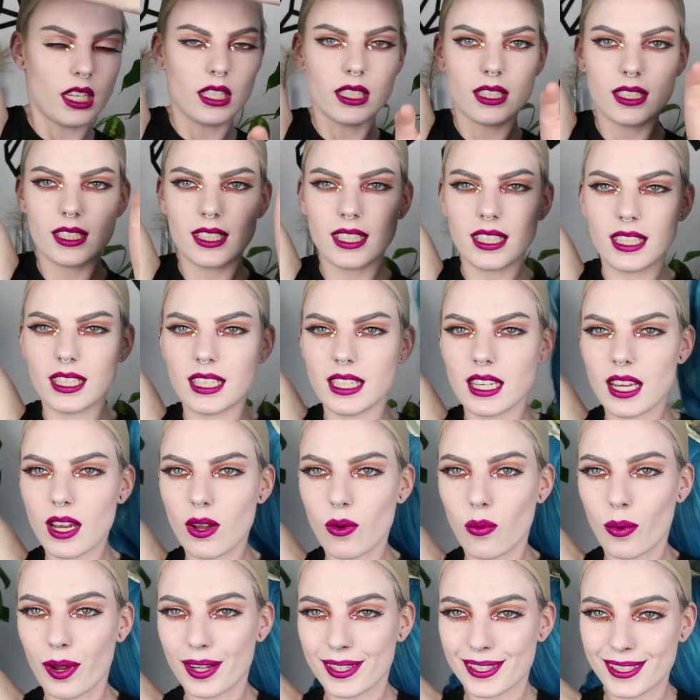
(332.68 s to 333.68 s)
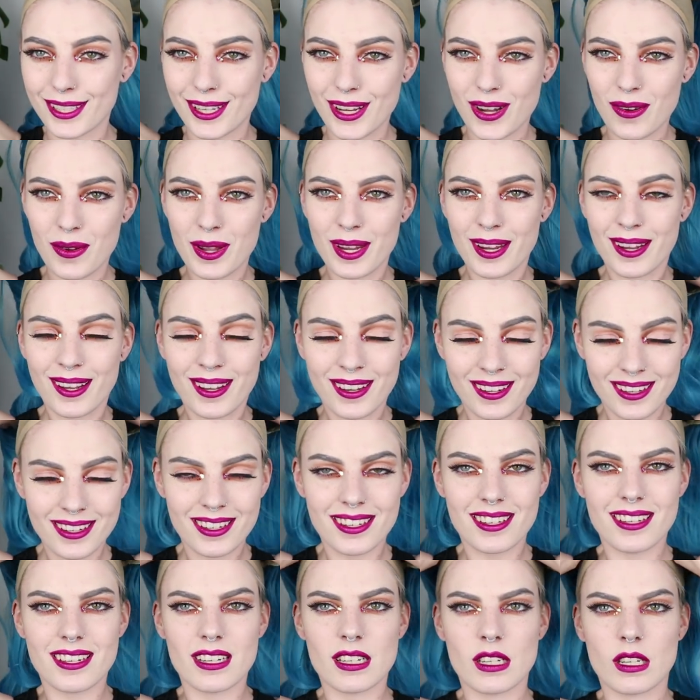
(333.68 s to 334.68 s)
See what's going
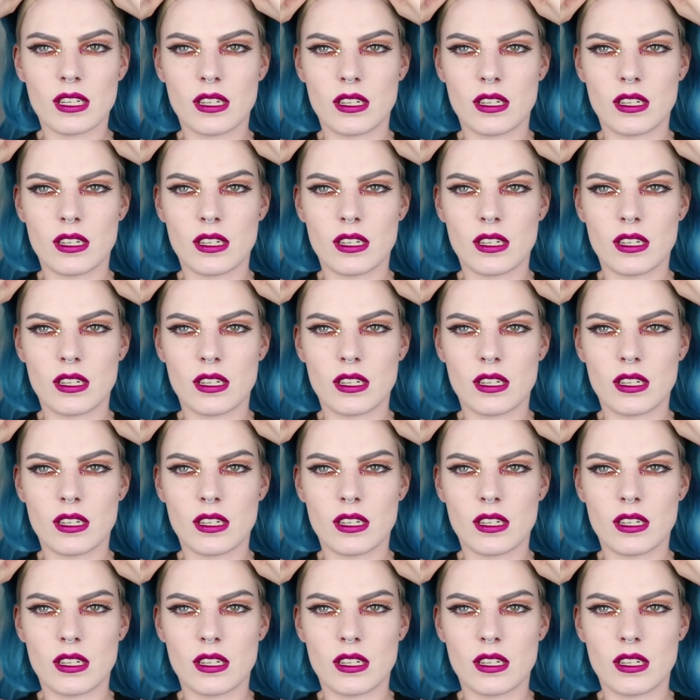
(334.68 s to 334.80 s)
on.